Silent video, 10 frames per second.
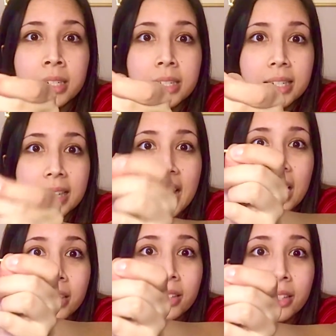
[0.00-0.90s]
See that?
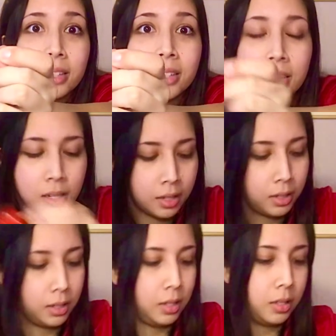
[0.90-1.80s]

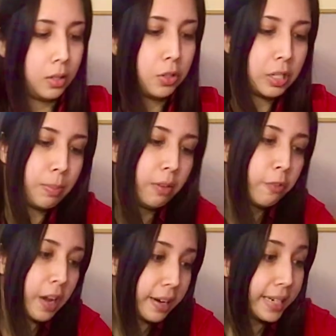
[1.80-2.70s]
So just be
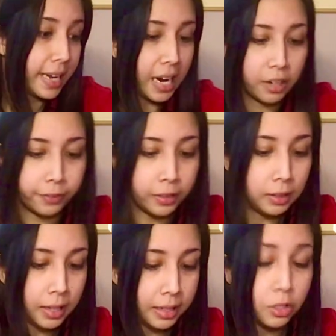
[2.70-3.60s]
very careful
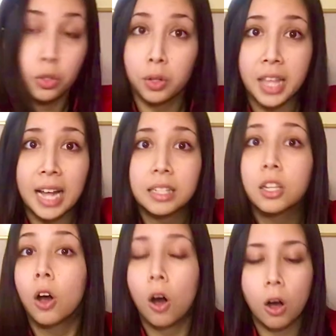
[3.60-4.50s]
and do that to
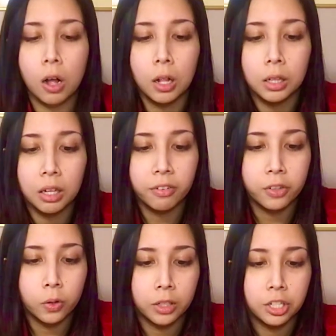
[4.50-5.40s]
all of
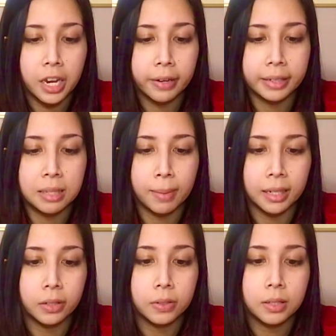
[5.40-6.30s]
your cherry
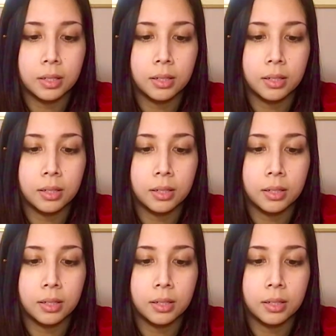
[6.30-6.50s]
tomatoes.